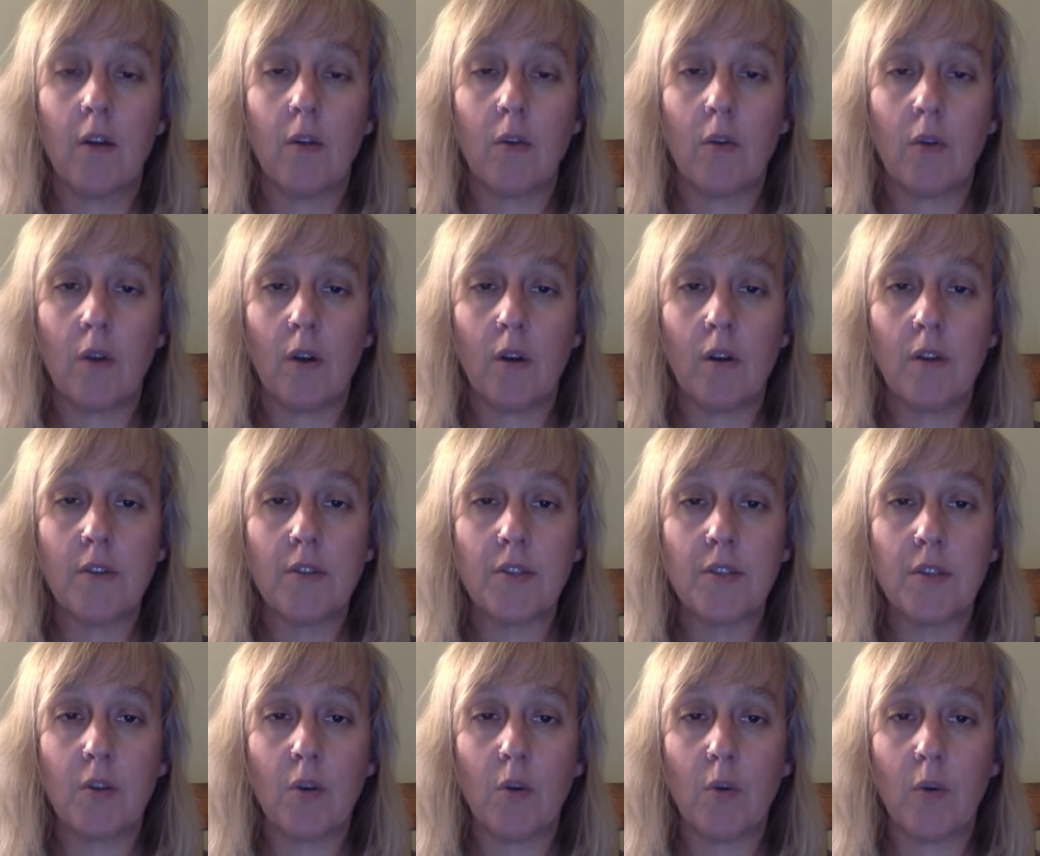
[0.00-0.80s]
we're
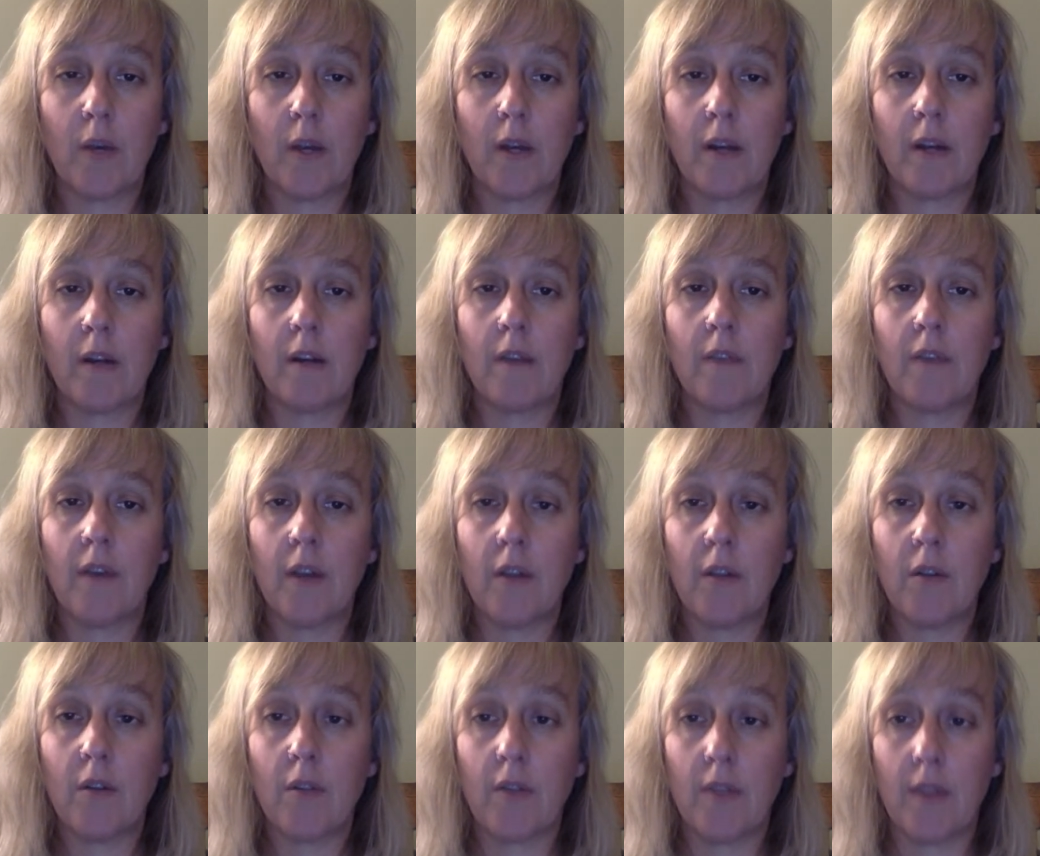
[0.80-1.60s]
also aware of
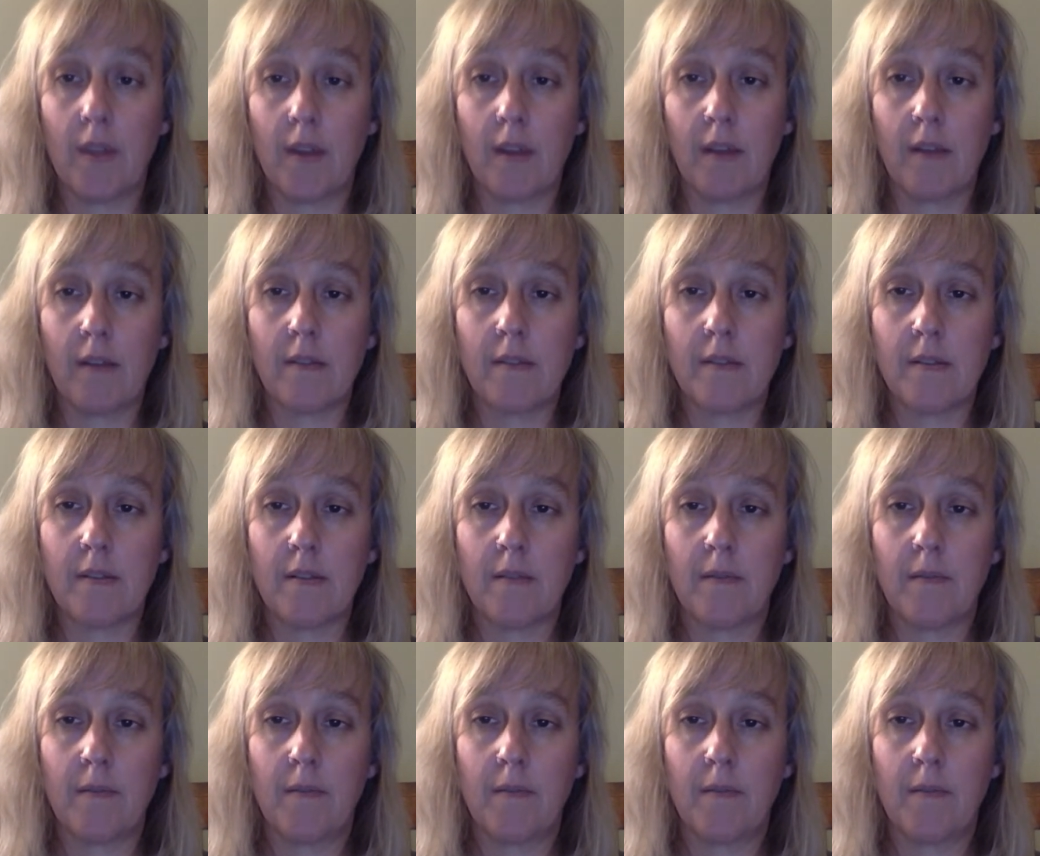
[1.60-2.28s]
other things.